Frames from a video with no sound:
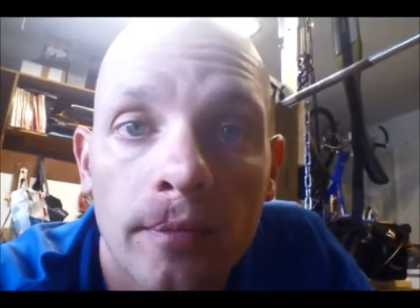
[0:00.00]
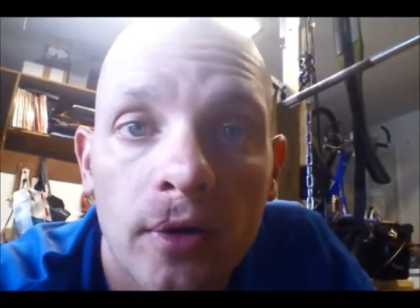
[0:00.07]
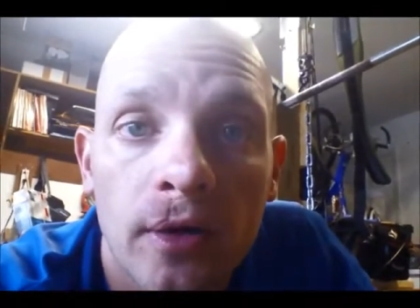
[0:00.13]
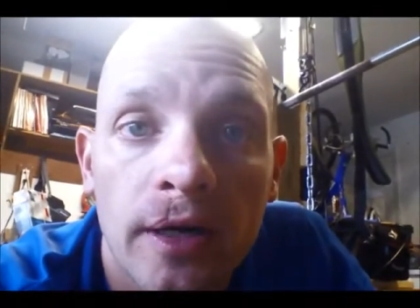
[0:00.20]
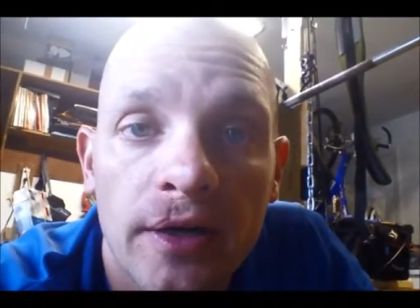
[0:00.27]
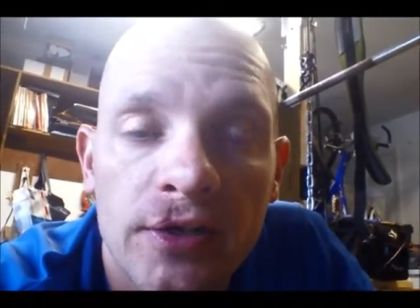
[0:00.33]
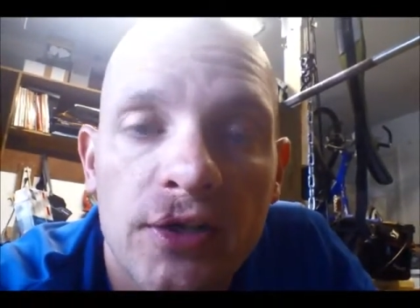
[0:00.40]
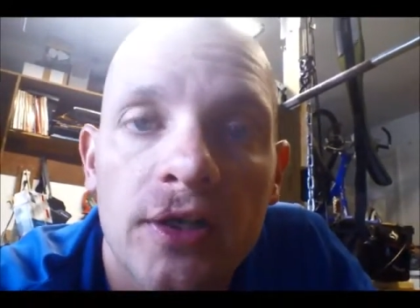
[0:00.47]
All
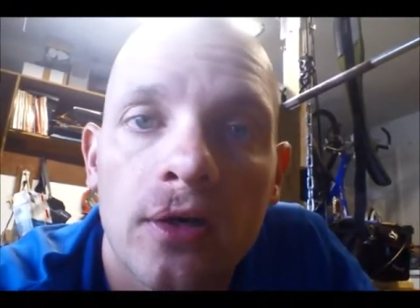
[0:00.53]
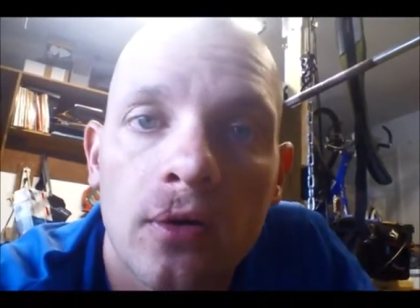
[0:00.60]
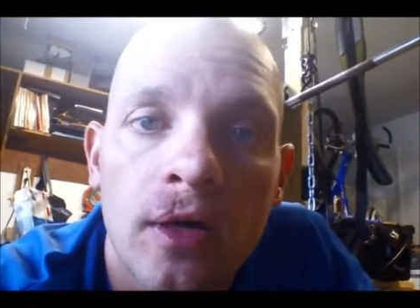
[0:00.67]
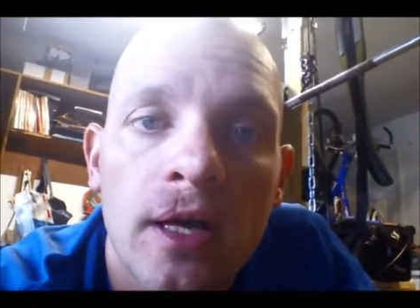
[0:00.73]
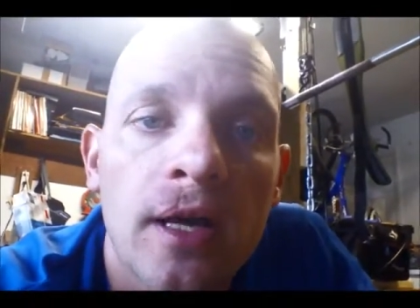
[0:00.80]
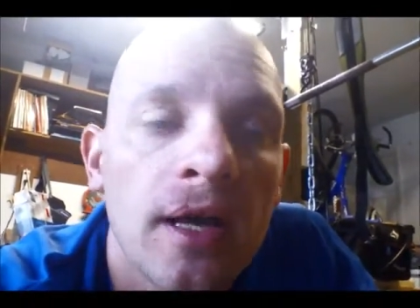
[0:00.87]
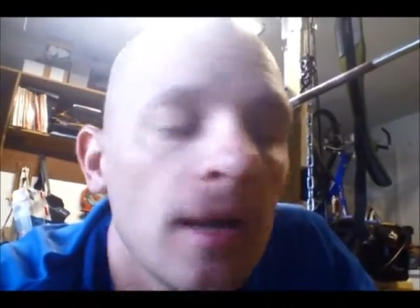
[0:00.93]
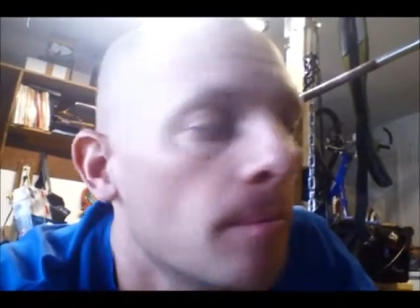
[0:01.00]
right, so
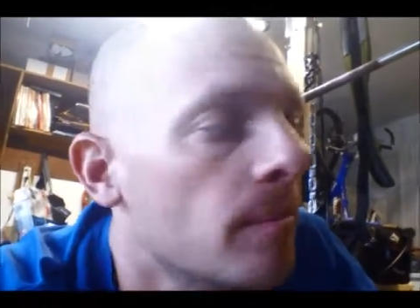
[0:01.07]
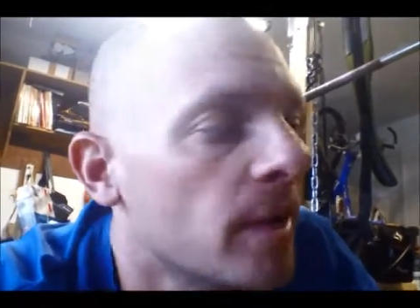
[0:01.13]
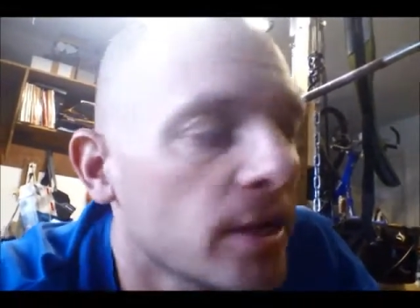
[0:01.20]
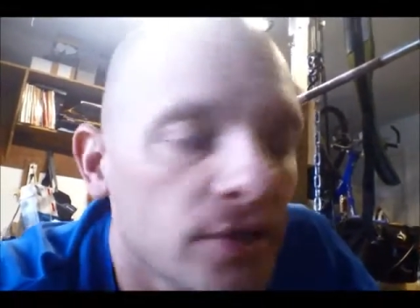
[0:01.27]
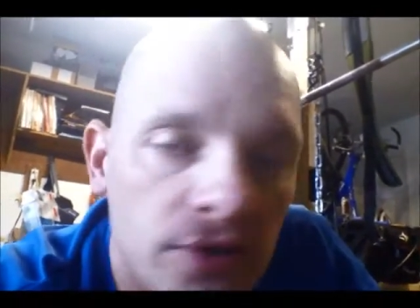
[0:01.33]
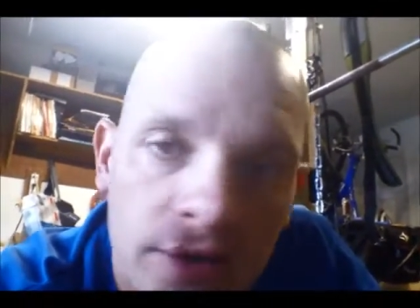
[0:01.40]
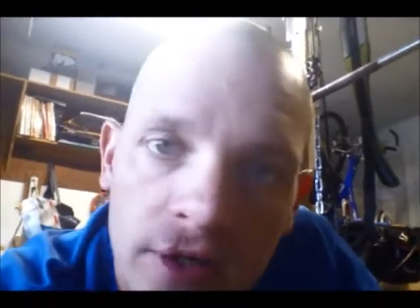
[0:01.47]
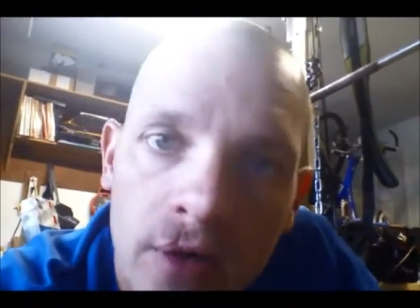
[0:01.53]
make
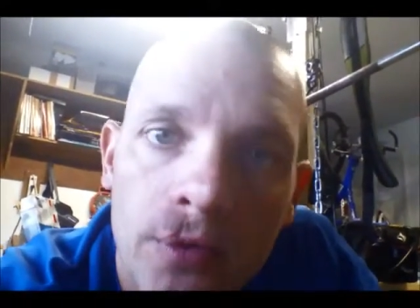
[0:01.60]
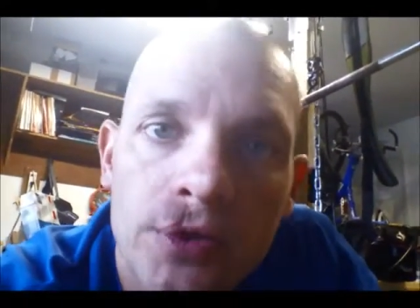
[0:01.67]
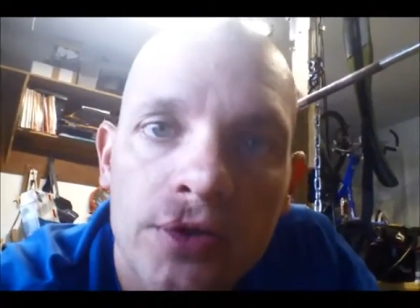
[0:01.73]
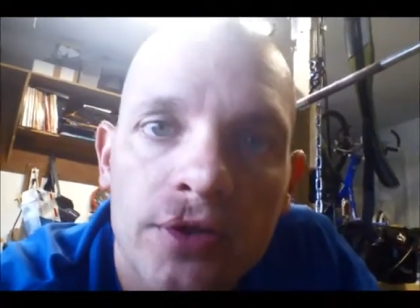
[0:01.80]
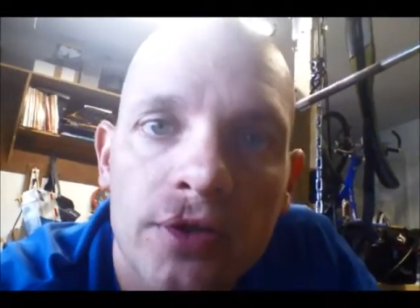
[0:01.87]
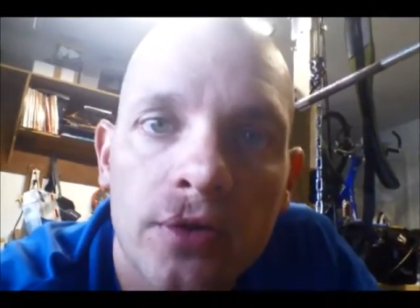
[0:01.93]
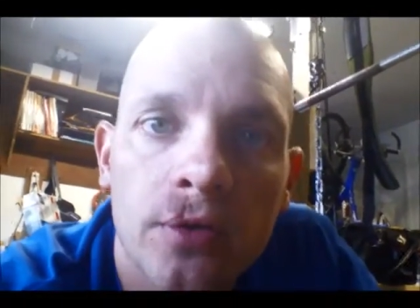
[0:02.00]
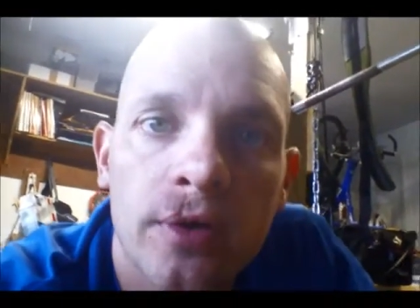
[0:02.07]
sure you know what you're
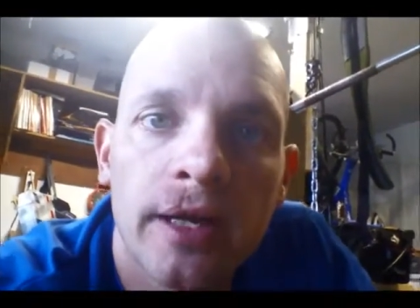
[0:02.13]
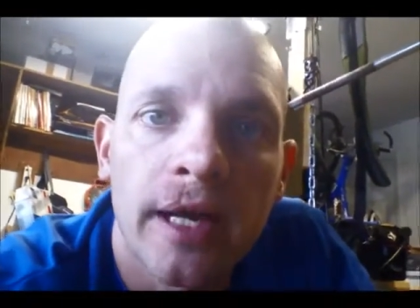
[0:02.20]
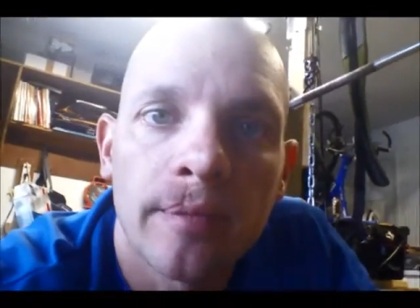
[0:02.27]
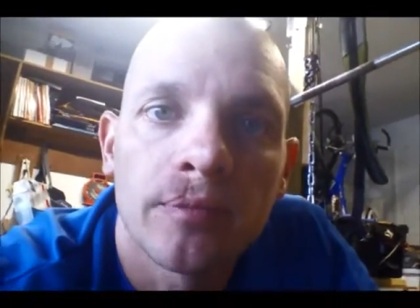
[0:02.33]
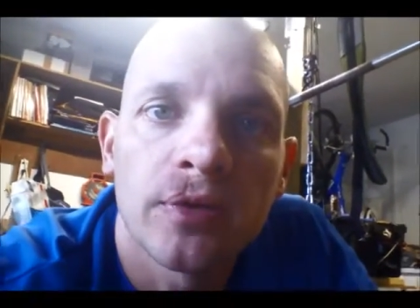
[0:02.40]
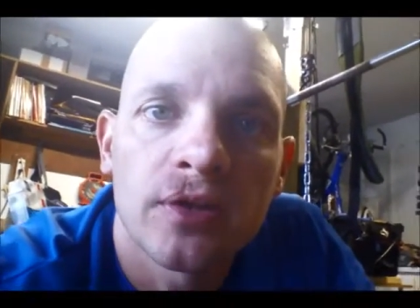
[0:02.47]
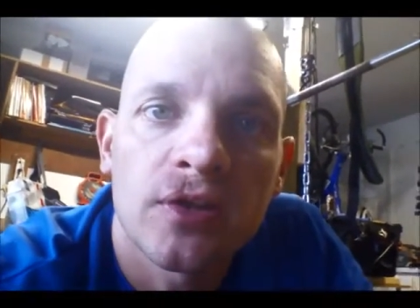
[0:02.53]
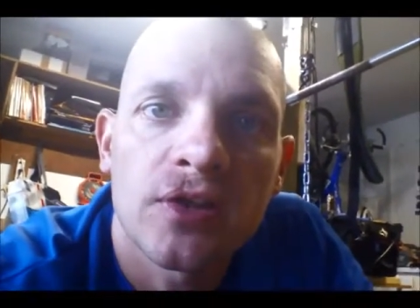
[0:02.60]
doing and
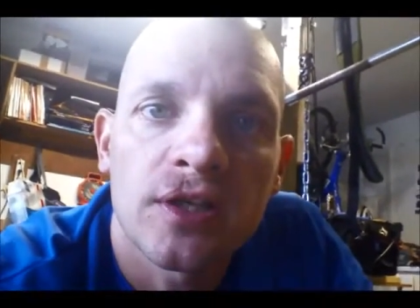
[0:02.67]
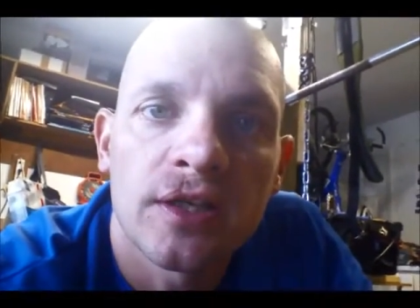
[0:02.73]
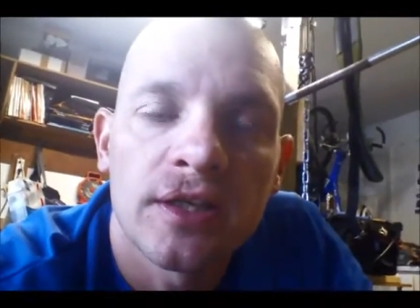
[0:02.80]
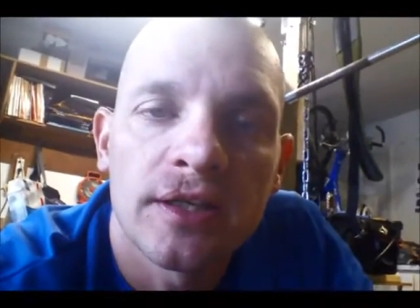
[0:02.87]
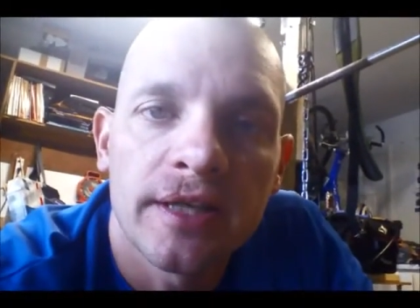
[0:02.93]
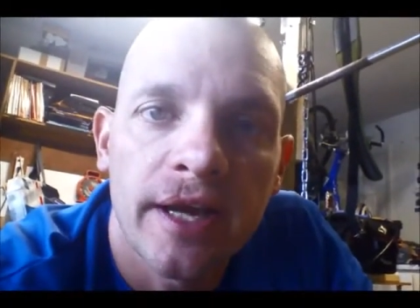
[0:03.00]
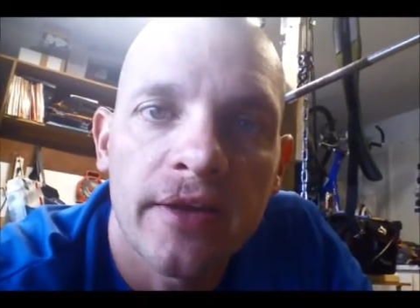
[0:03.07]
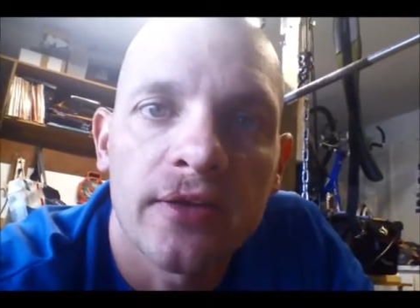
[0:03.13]
put this thing
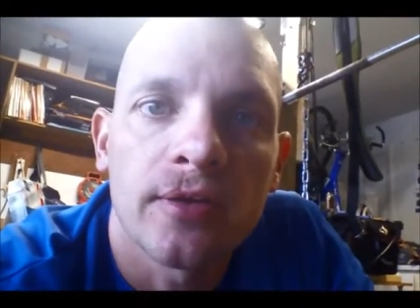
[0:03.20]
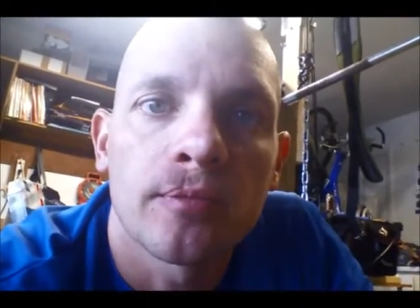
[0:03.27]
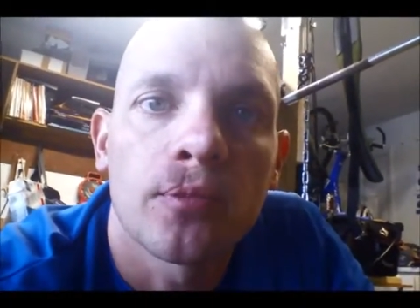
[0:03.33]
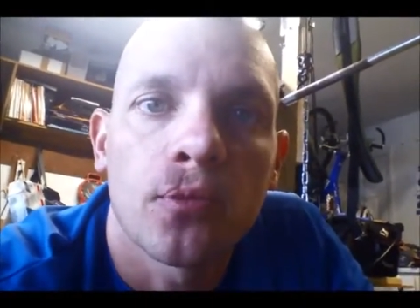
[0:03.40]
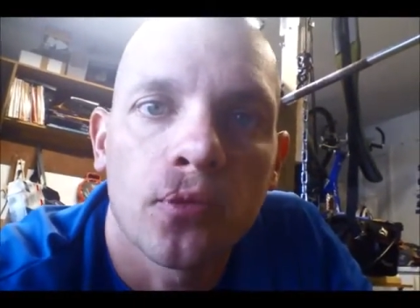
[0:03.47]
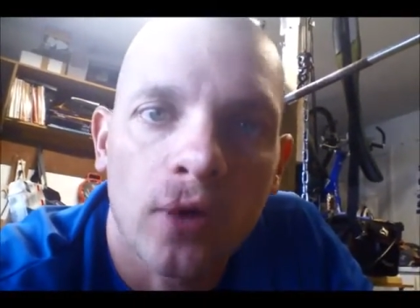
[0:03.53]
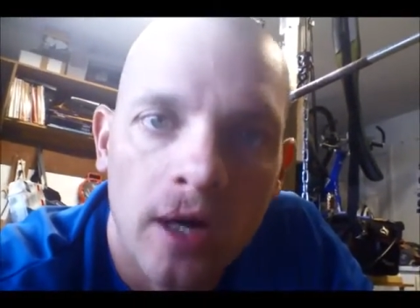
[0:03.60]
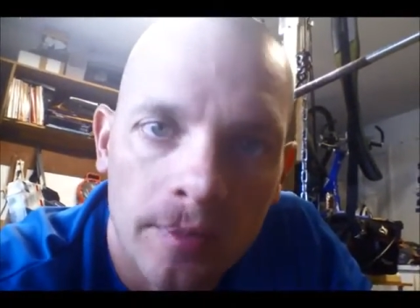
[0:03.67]
together
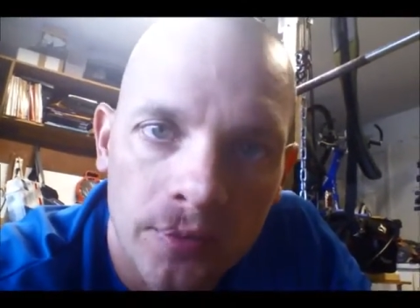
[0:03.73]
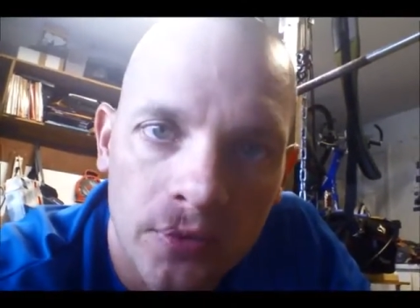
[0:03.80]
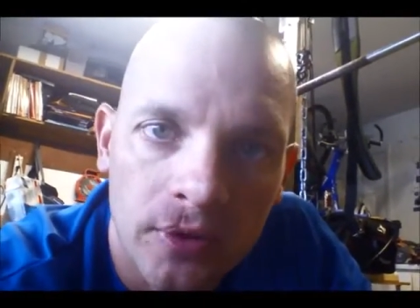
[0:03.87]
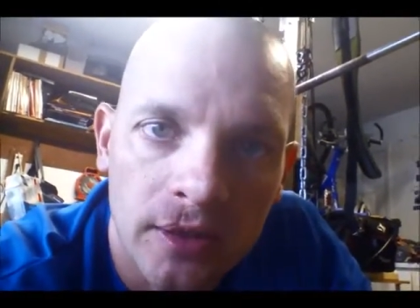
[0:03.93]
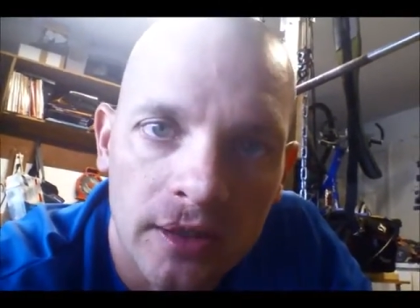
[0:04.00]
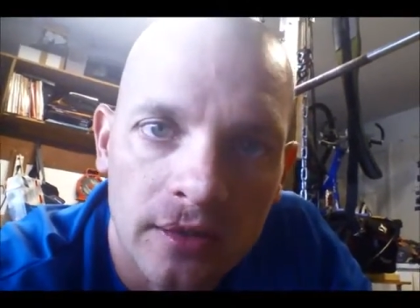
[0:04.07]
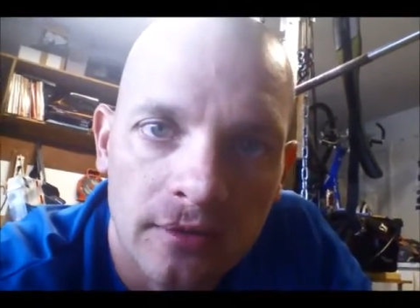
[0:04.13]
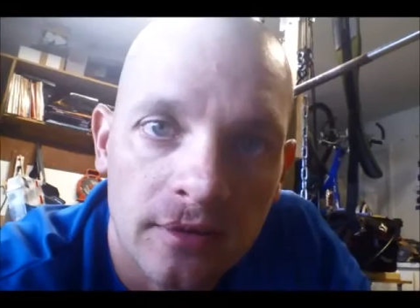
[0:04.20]
properly.